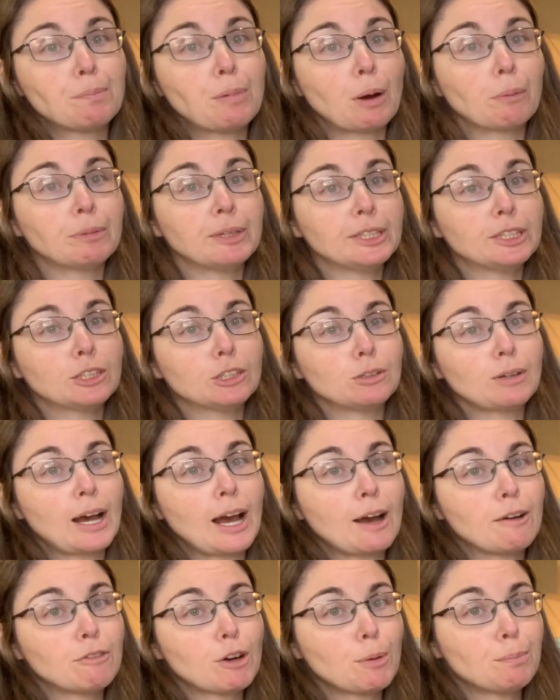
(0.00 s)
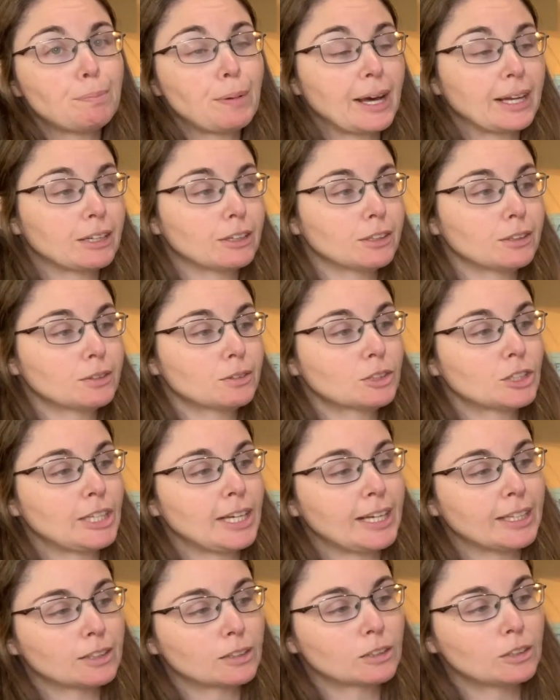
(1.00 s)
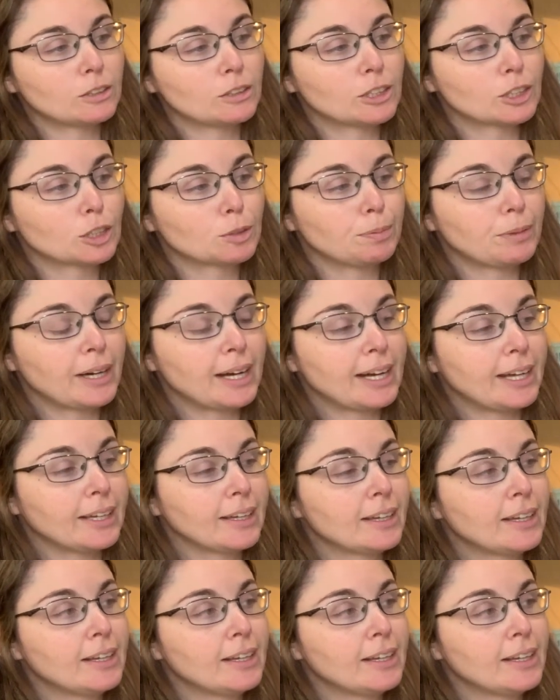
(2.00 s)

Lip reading: But we do have a better chance to display